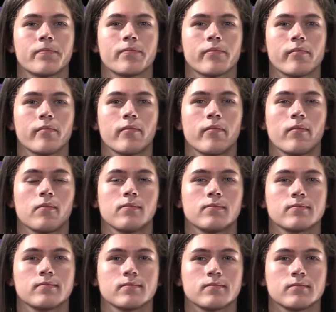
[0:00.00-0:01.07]

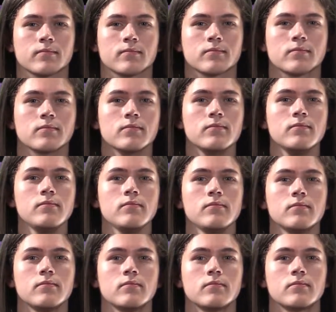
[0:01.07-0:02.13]

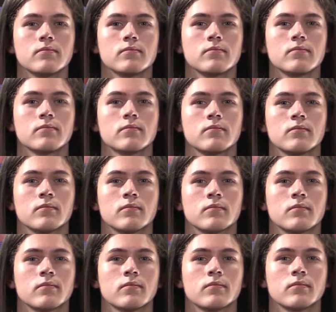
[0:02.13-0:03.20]

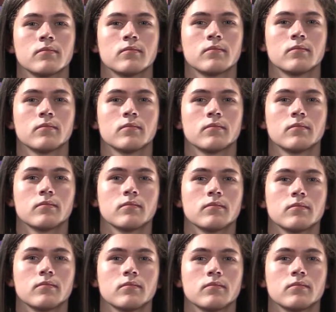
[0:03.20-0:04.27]

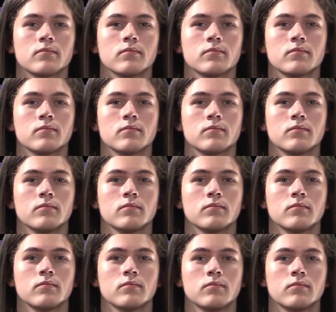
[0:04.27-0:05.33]

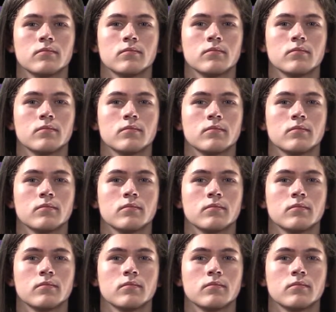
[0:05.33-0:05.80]
This person isn't speaking.